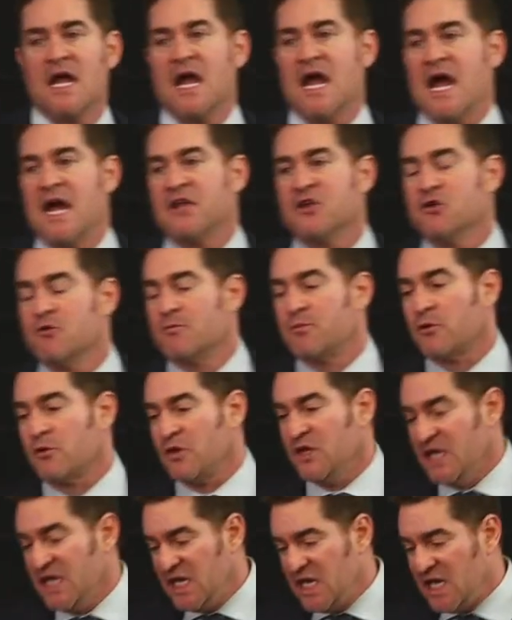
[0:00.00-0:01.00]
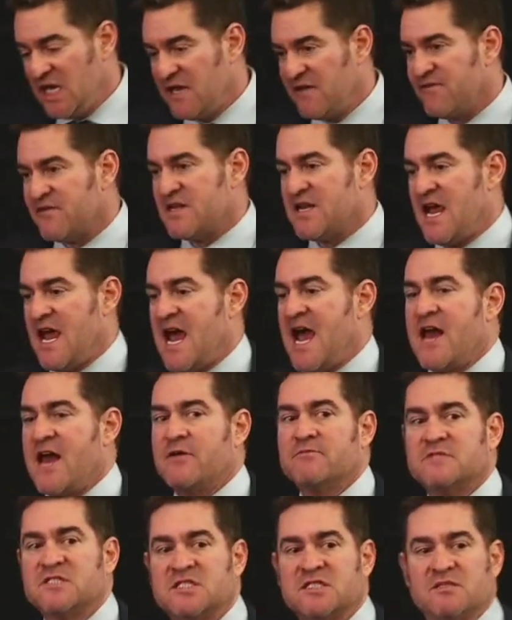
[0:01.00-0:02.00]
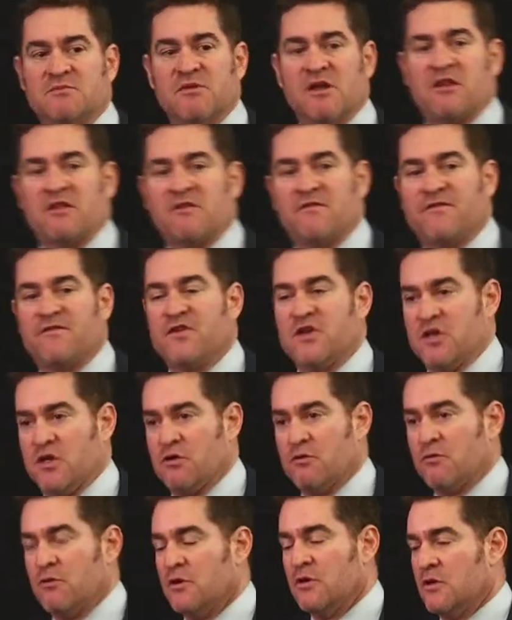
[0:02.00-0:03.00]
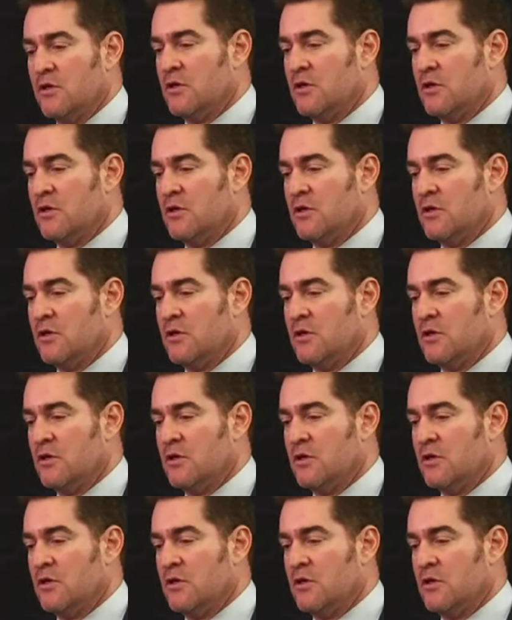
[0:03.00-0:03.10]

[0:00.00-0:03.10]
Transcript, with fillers: and you believe in Adam Smith's view